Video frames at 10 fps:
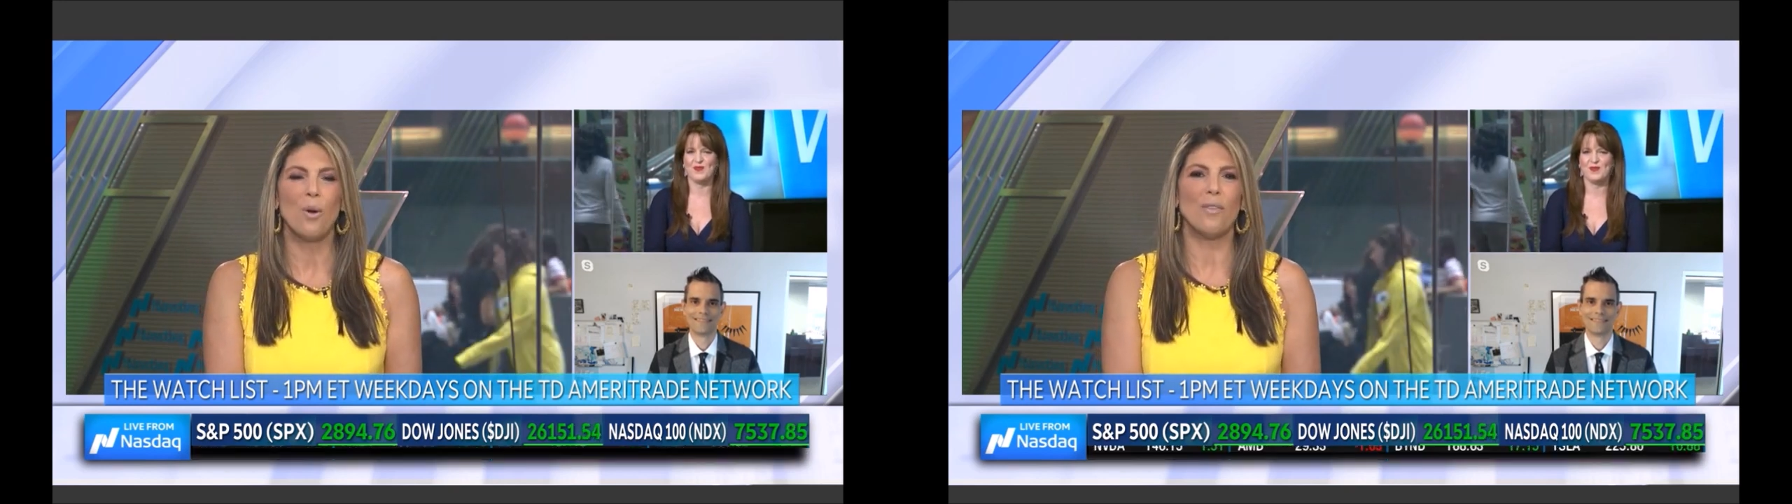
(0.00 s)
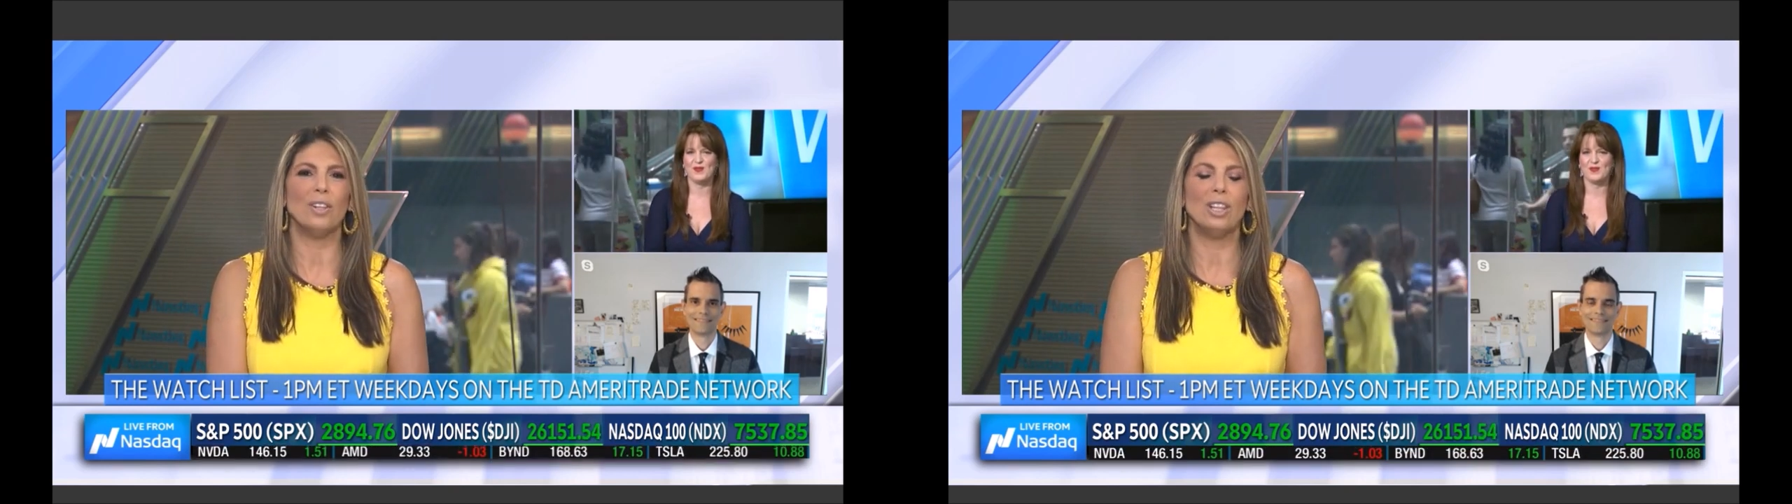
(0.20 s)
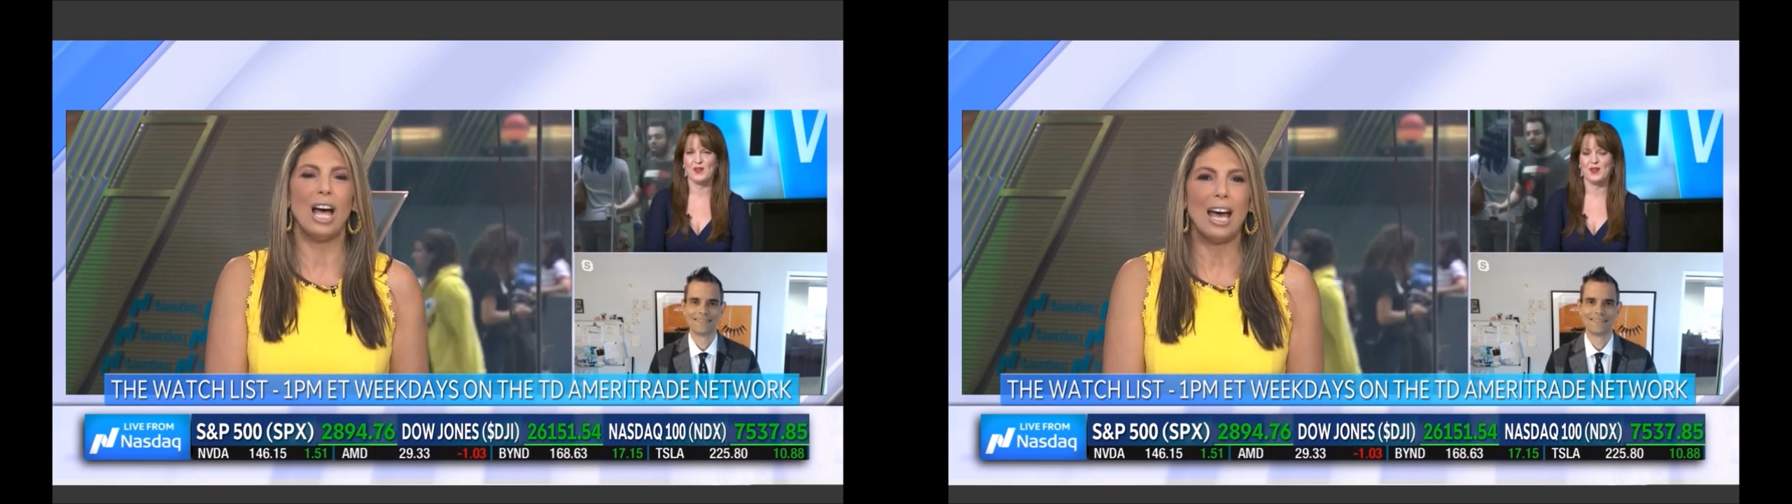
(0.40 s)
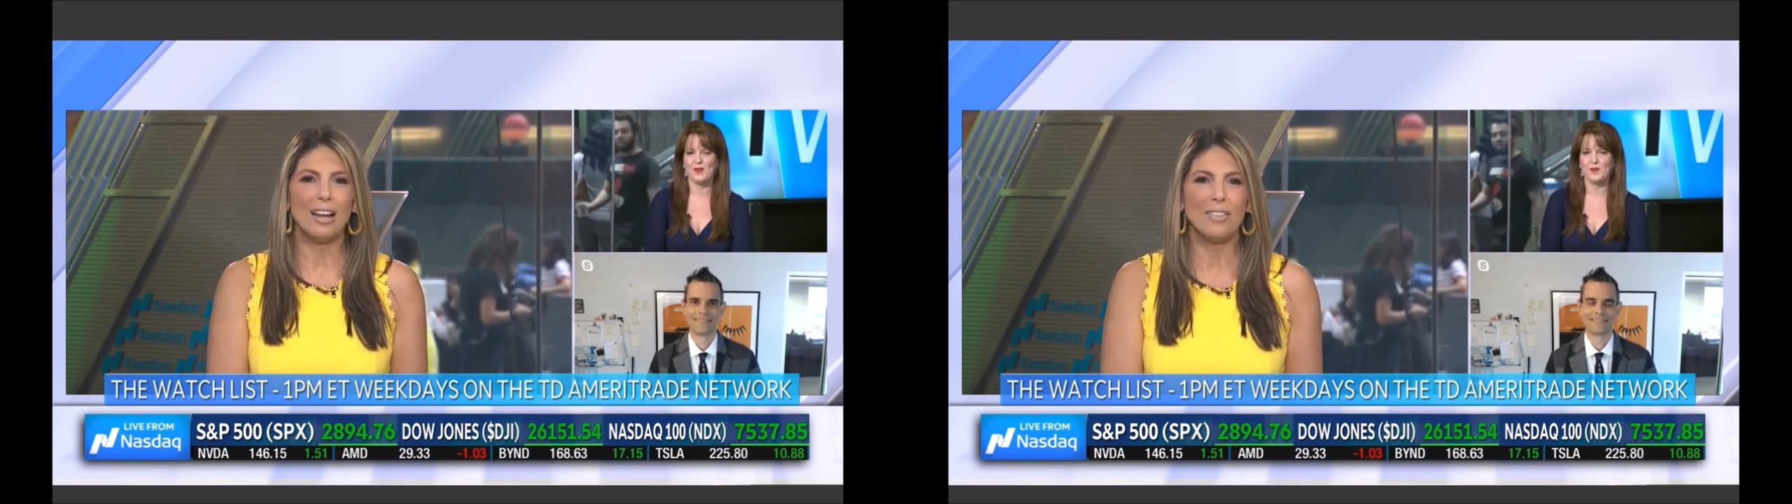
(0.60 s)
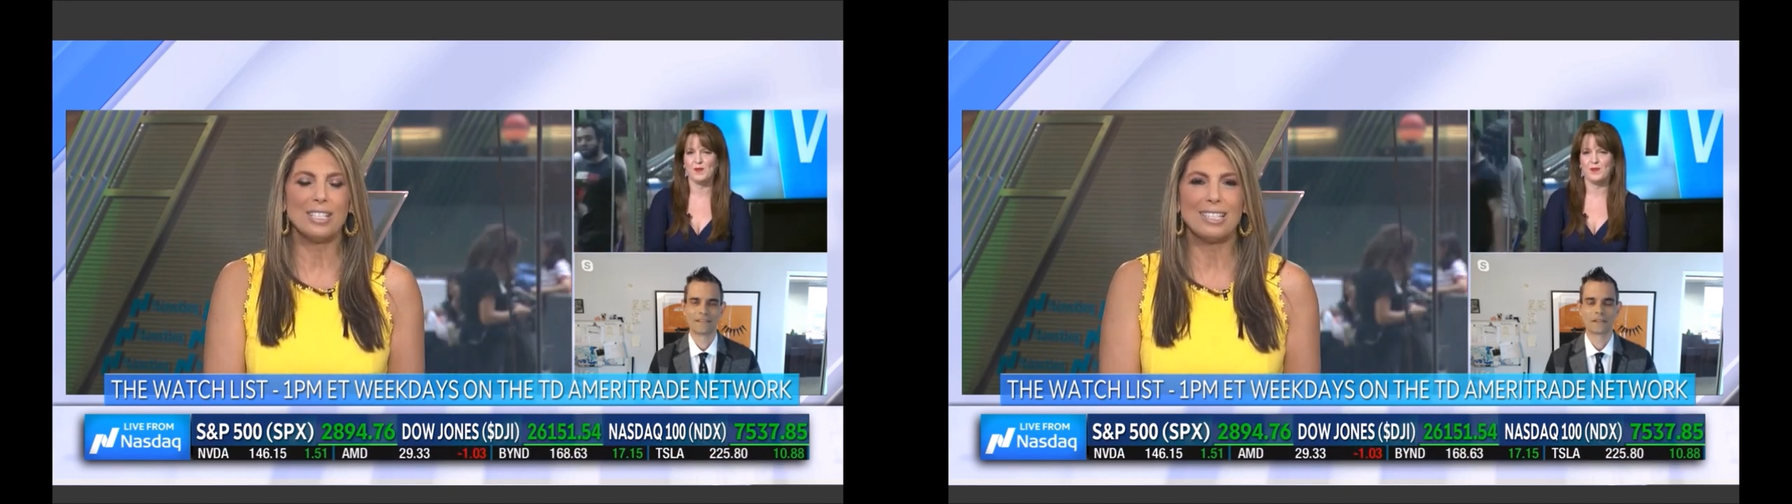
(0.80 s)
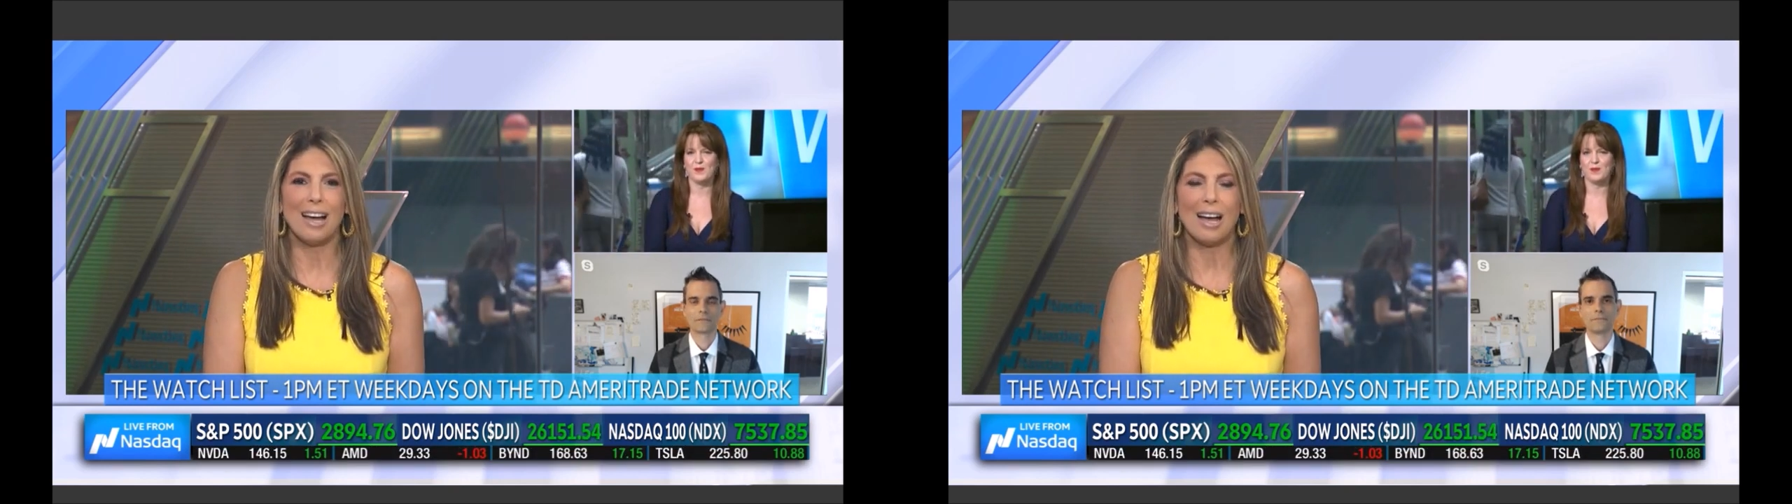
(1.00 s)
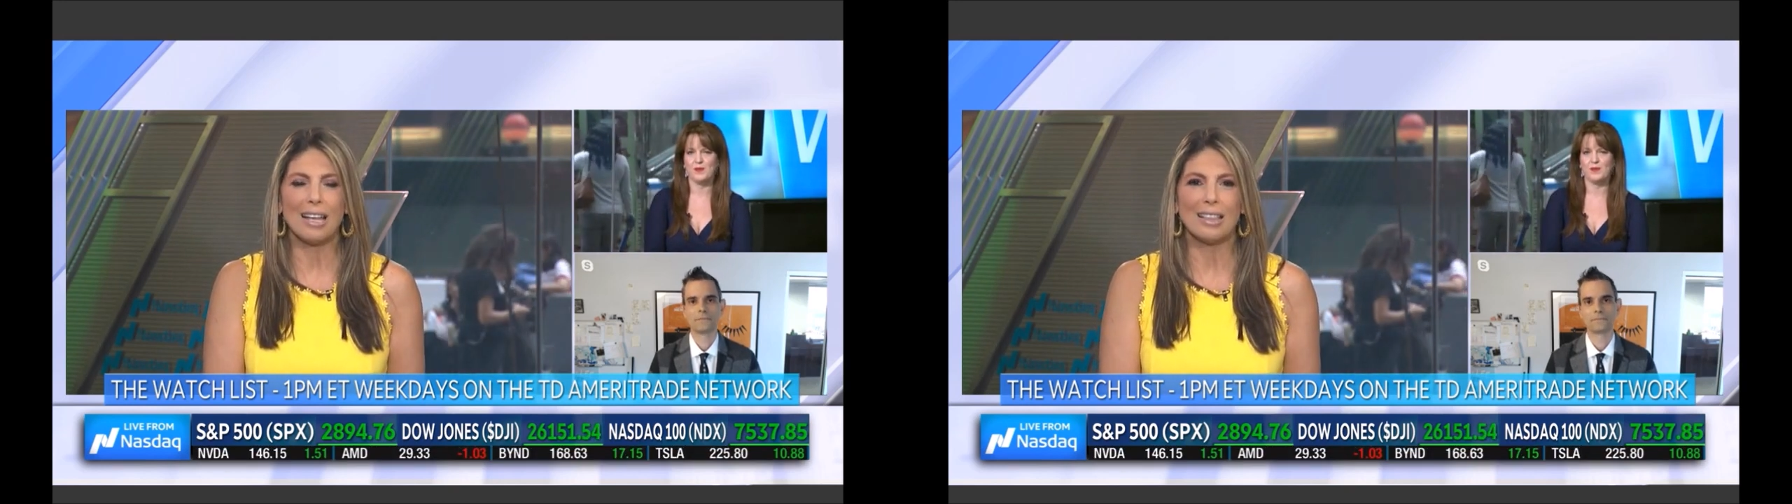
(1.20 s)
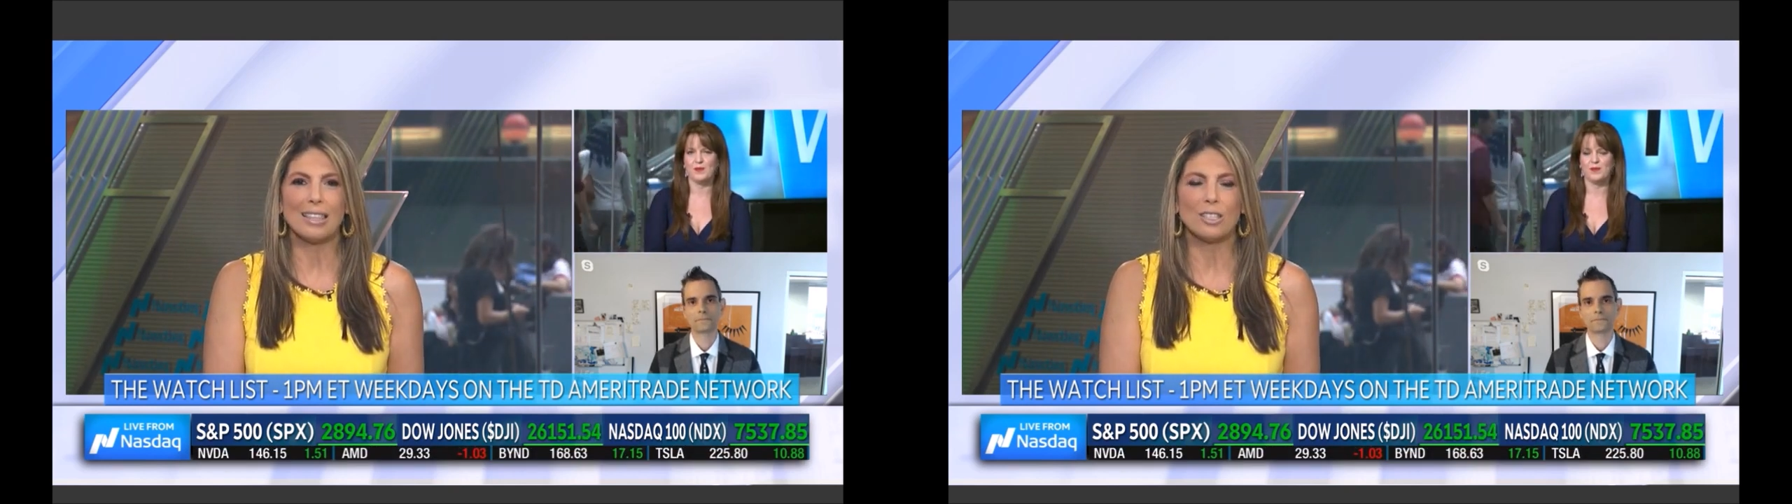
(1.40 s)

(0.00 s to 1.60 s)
We have a lot on the docket